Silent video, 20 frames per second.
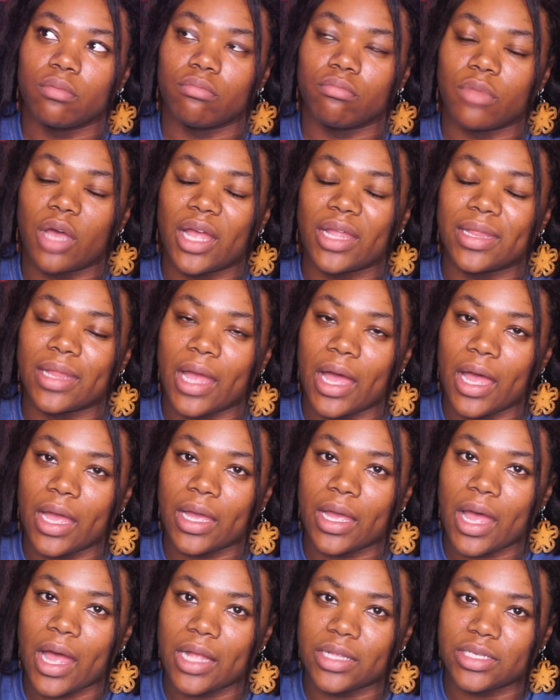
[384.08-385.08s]
a
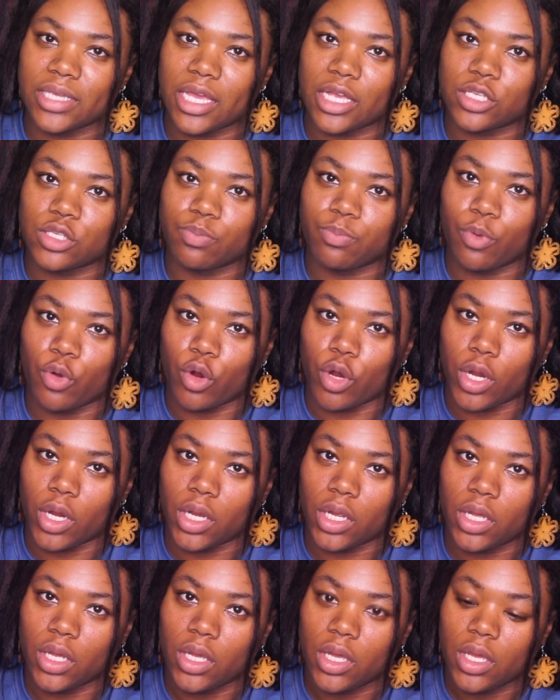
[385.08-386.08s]
non-contact
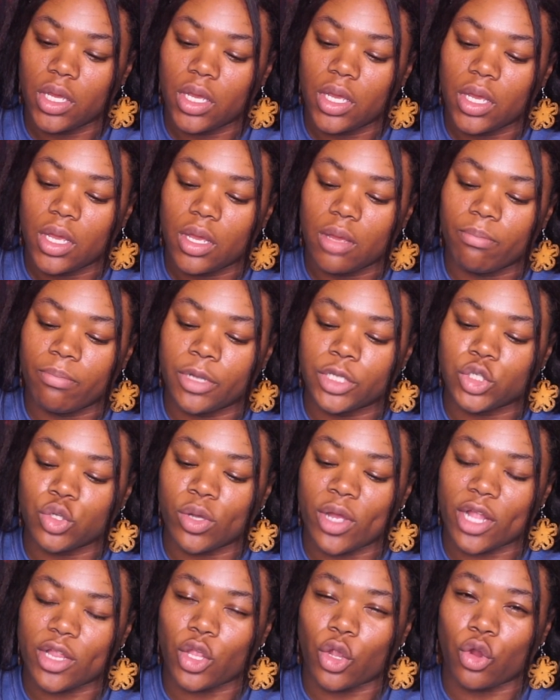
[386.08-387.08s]
sport, but you
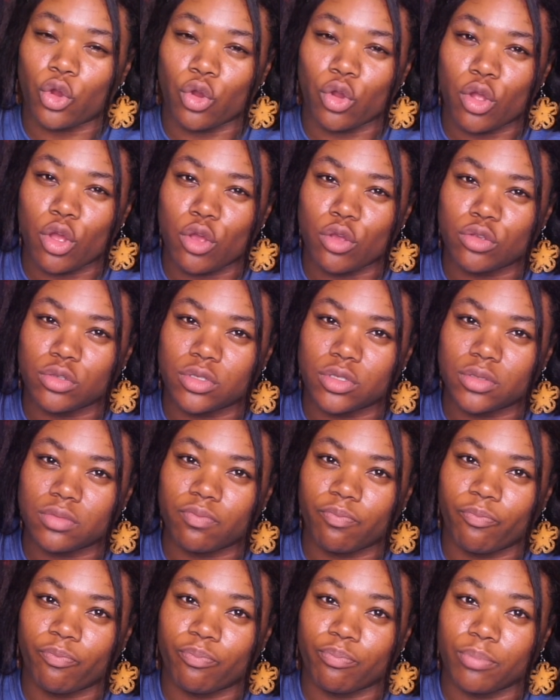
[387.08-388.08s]
got the girls
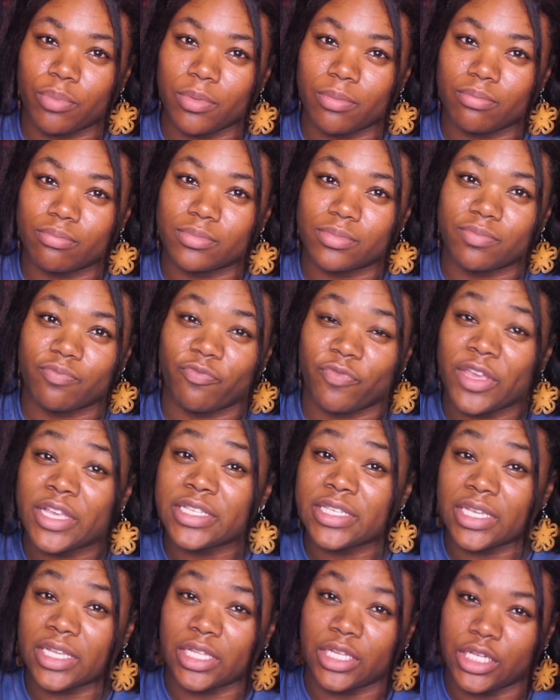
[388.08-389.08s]

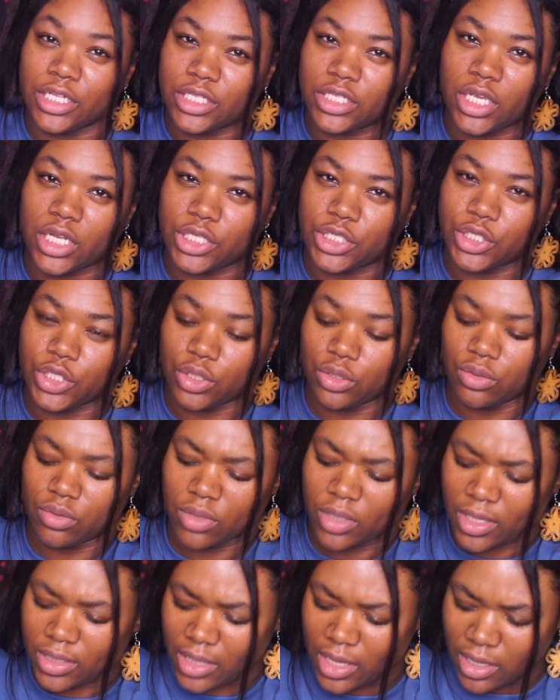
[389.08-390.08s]
physically touching you.
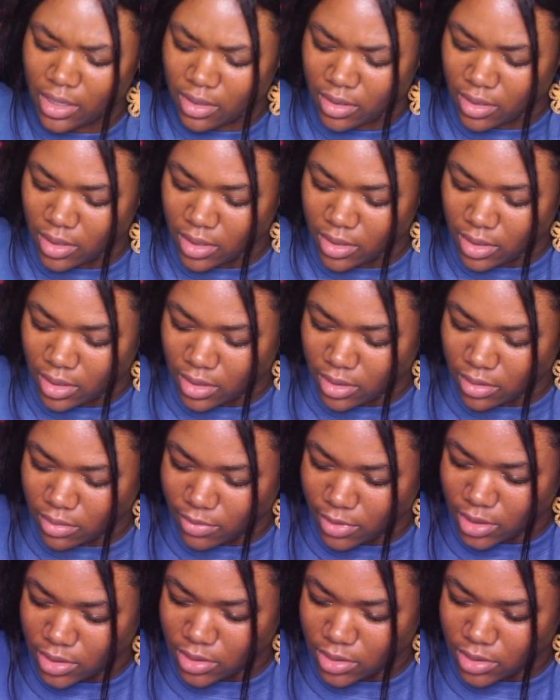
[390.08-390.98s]
Like, that doesn't make